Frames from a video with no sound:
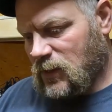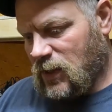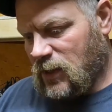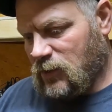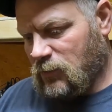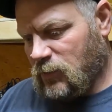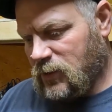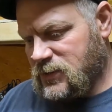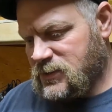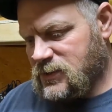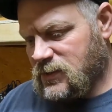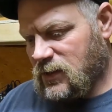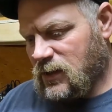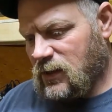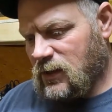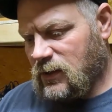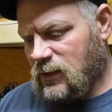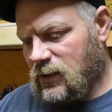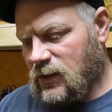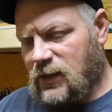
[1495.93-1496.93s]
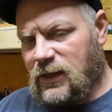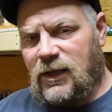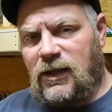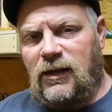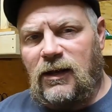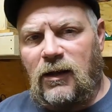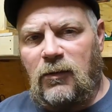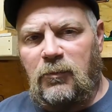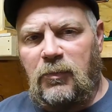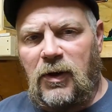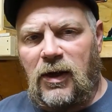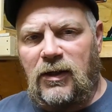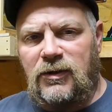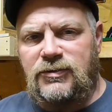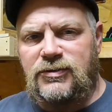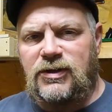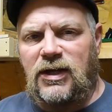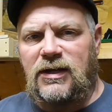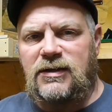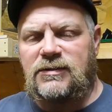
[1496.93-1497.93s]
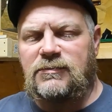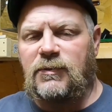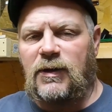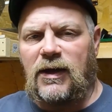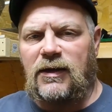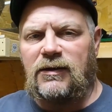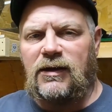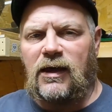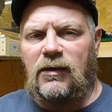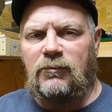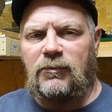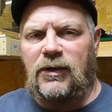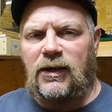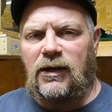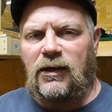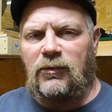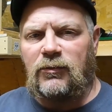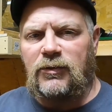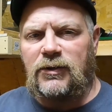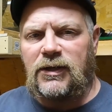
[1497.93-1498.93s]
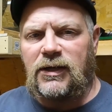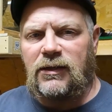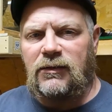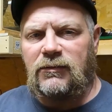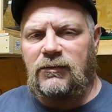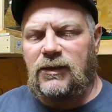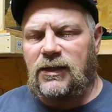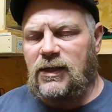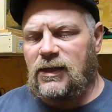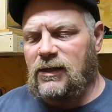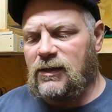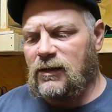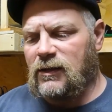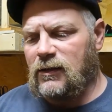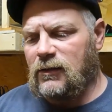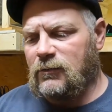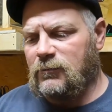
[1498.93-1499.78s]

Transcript: Anyways, again, I apologize about not being able to get the